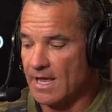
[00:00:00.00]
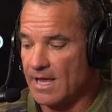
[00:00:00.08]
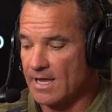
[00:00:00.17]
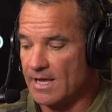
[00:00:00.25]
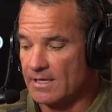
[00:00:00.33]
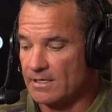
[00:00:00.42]

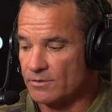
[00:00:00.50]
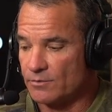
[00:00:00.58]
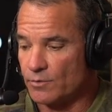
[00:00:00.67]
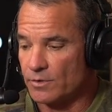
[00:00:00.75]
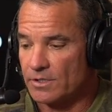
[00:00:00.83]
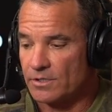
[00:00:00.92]

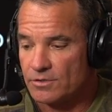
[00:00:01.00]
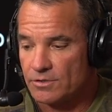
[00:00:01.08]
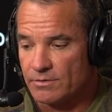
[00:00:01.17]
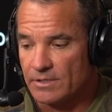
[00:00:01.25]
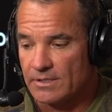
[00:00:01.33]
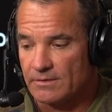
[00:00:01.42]
And we're going to
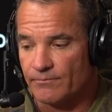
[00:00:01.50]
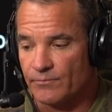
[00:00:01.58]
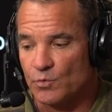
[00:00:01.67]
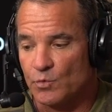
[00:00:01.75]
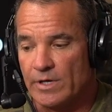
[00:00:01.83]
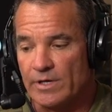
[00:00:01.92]
do it
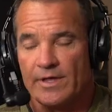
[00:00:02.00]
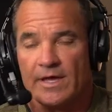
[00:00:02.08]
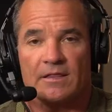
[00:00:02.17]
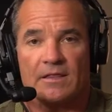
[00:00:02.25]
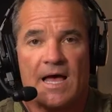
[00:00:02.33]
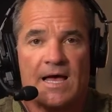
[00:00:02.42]
with
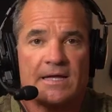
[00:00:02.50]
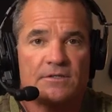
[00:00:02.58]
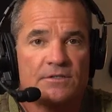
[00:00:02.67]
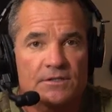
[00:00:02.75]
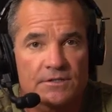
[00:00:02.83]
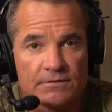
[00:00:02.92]
a
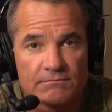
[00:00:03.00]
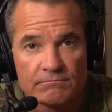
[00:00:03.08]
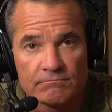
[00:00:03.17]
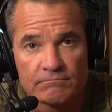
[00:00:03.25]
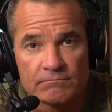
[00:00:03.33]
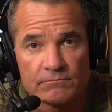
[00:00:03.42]
line to